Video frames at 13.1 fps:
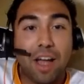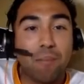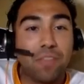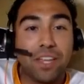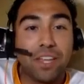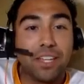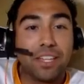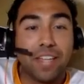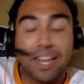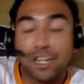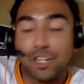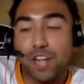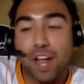I'm thinking
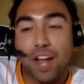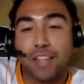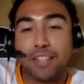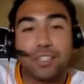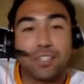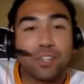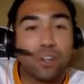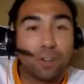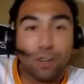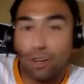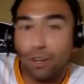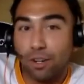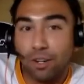like shot at the
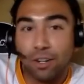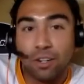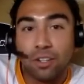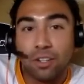turn.